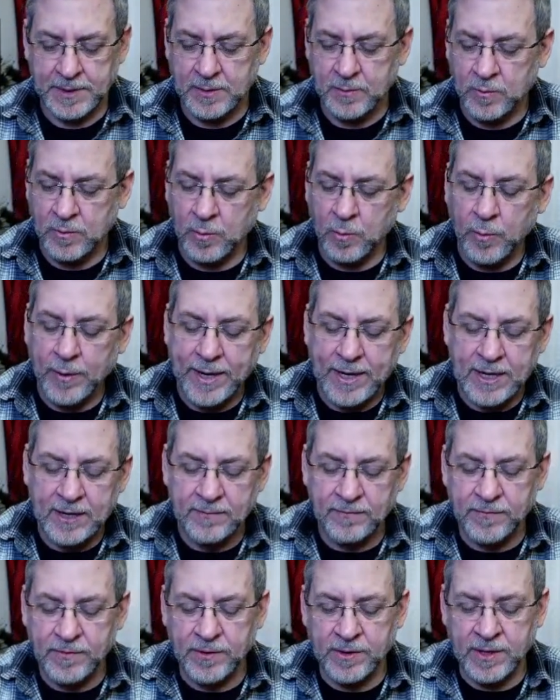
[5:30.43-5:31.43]
We're waiting
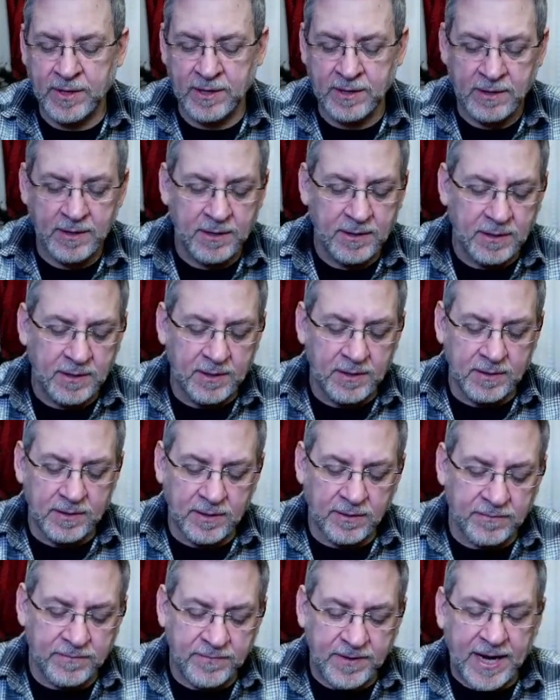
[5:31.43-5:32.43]
for the
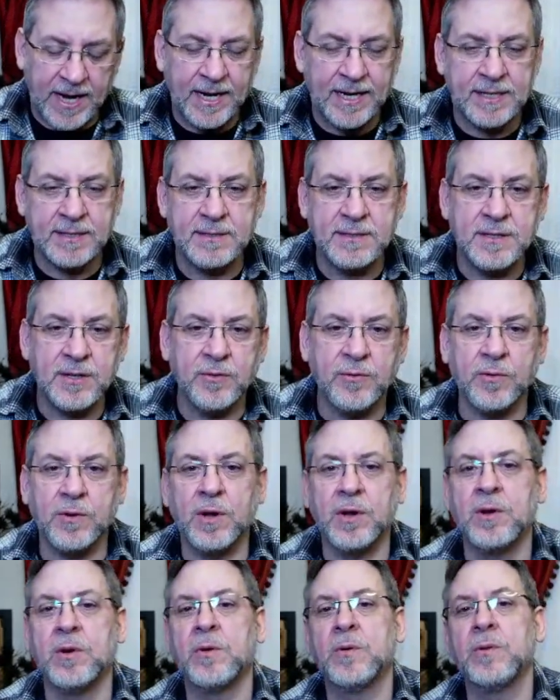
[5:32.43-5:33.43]
vines to
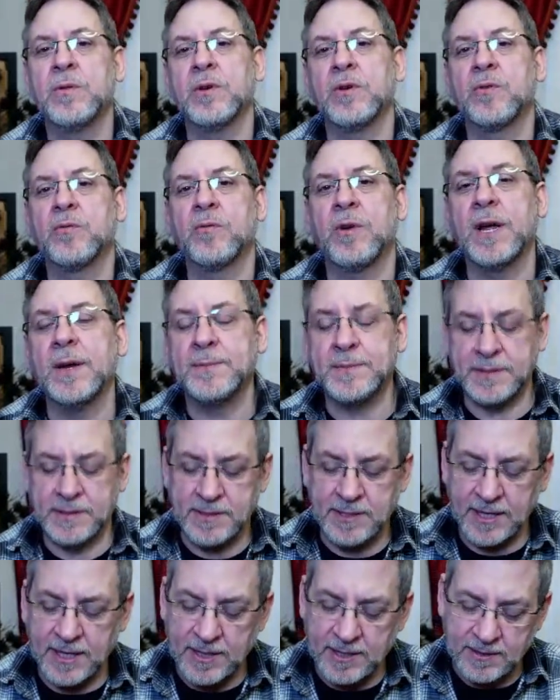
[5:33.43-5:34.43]
grow, the grapes to
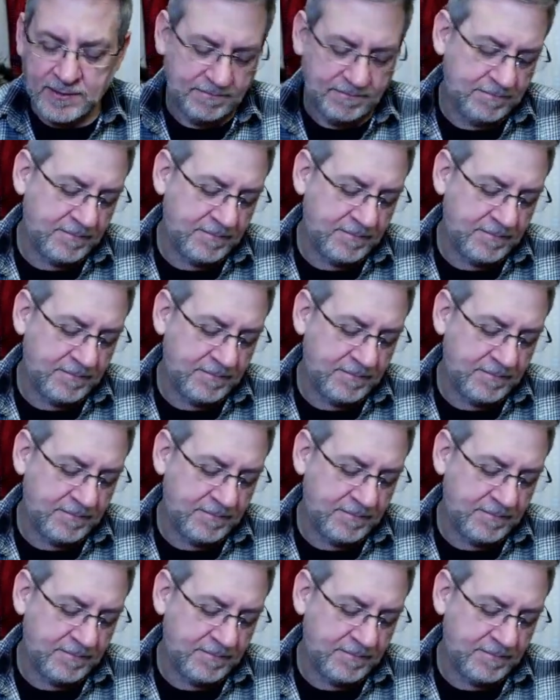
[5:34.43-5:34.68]
get